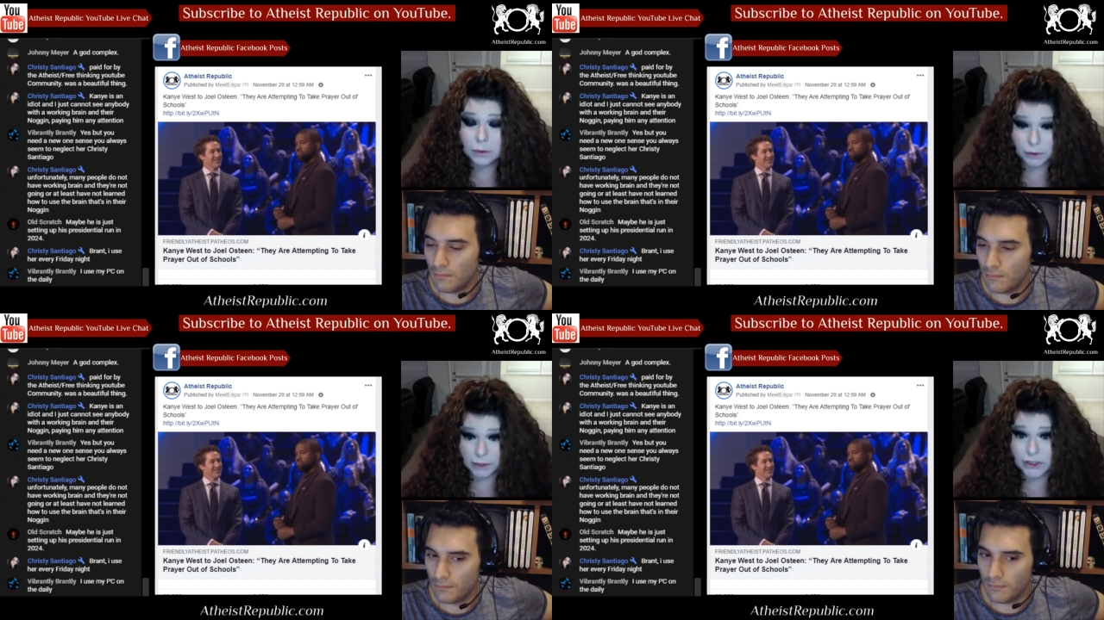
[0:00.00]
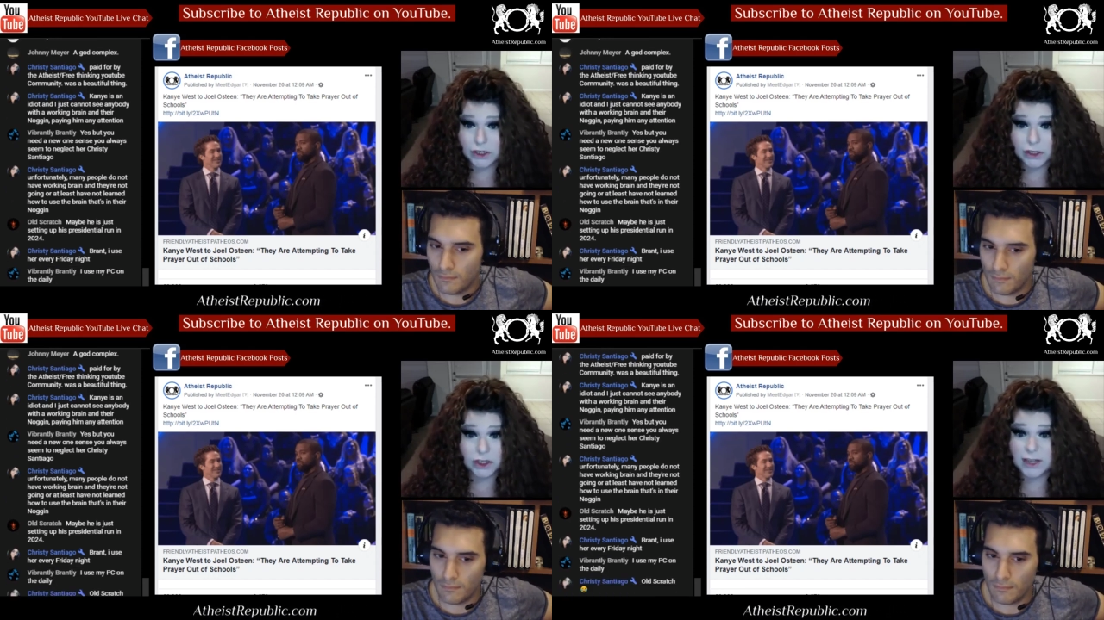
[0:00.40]

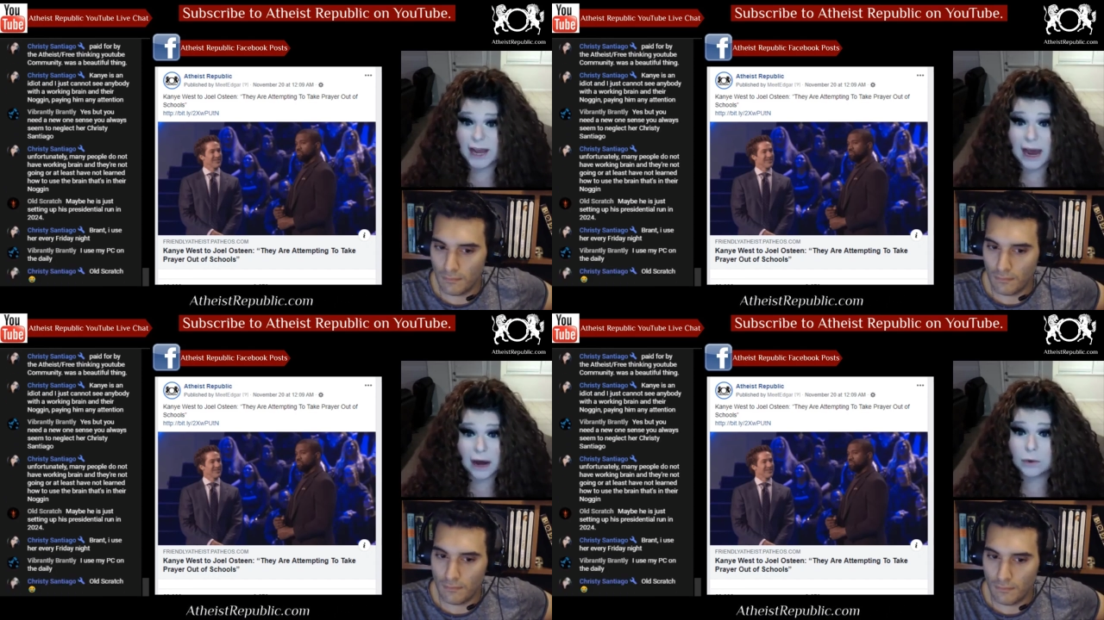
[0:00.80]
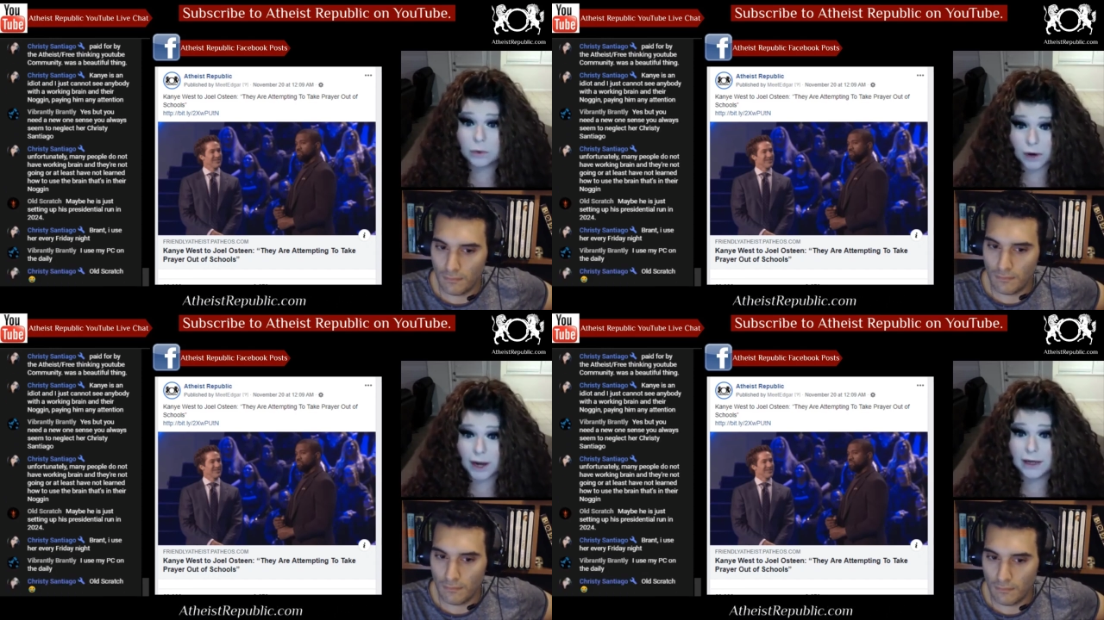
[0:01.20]
Speaker 1: religion just
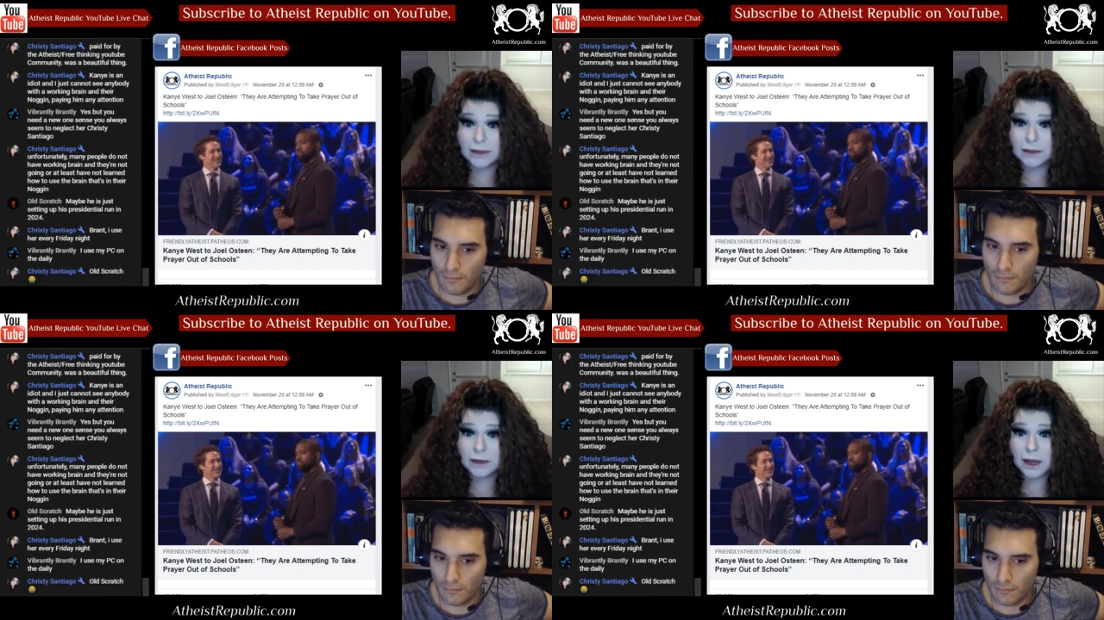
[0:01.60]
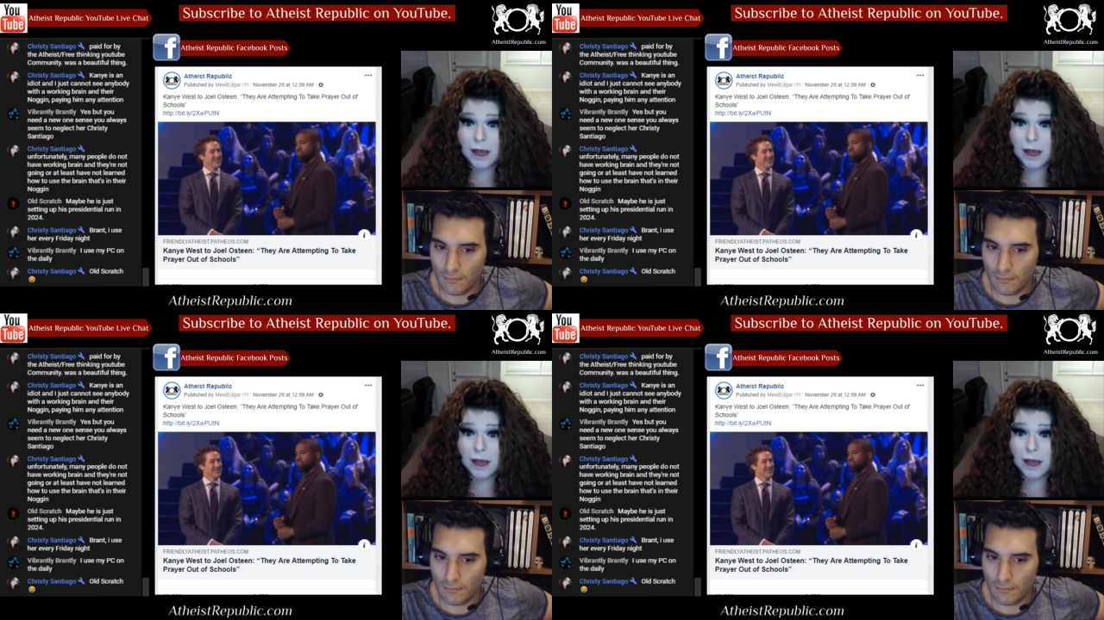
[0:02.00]
outright.